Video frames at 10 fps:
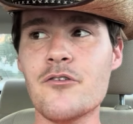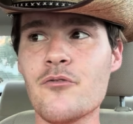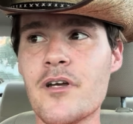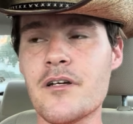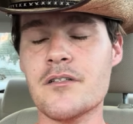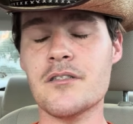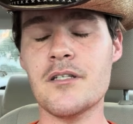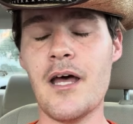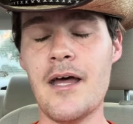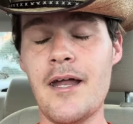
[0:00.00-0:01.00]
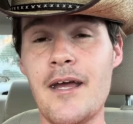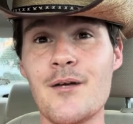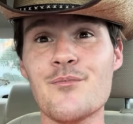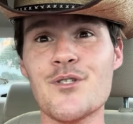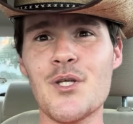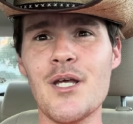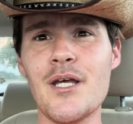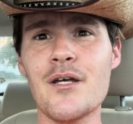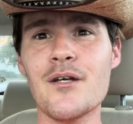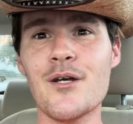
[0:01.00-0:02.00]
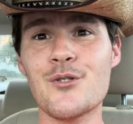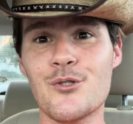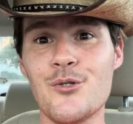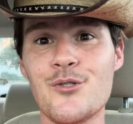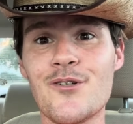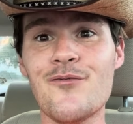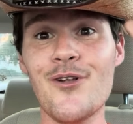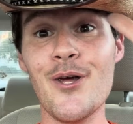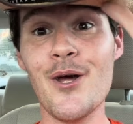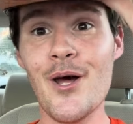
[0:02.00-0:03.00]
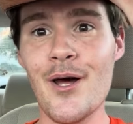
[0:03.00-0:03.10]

drinks at AMC exclusively.